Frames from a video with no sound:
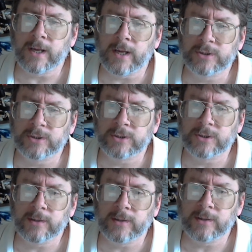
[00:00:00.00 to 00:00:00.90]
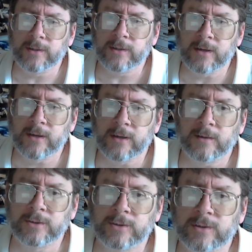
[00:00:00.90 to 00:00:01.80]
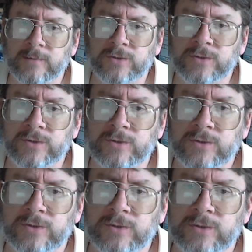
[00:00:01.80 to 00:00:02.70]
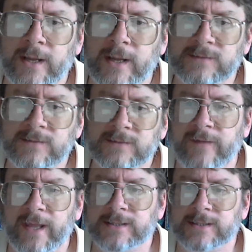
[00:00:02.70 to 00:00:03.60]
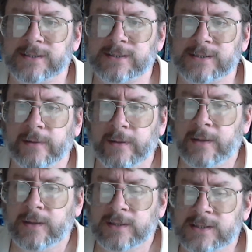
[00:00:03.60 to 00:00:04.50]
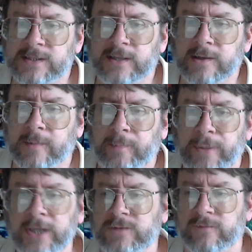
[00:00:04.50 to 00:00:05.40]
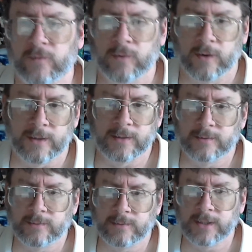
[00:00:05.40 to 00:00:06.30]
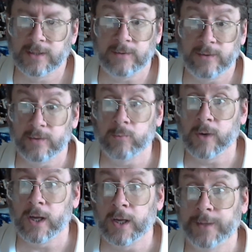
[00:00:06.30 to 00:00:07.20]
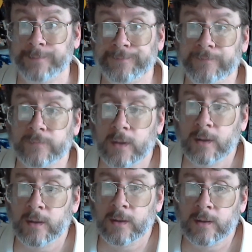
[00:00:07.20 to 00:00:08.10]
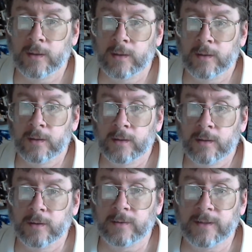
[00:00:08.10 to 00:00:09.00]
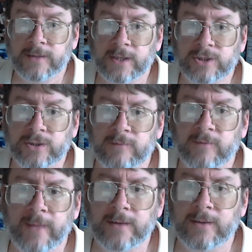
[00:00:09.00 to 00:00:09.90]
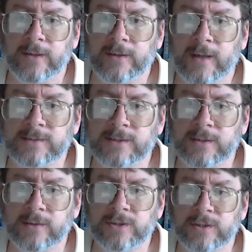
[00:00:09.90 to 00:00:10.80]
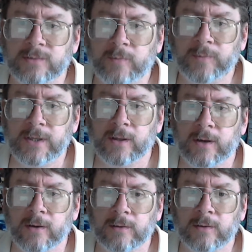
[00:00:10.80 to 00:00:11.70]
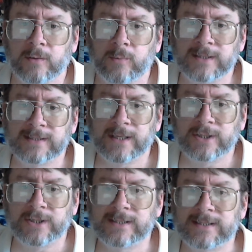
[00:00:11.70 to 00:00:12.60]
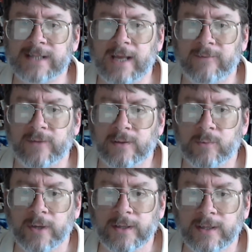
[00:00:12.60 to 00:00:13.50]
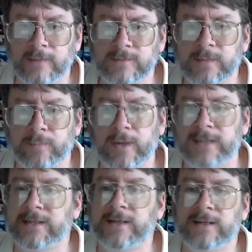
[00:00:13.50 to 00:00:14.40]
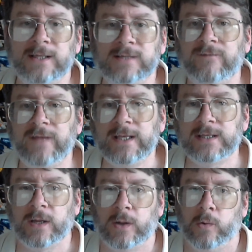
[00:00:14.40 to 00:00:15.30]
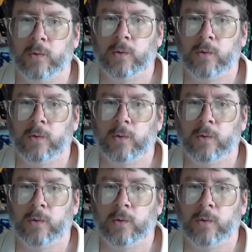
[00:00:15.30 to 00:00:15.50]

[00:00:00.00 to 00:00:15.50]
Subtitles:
and Majority Leader McConnell should have jumped the White House fence and stuck a pitchfork in the one. Or that they should have amended the Constitution to repeal Article 1, Section 7, the one that gives the president his veto.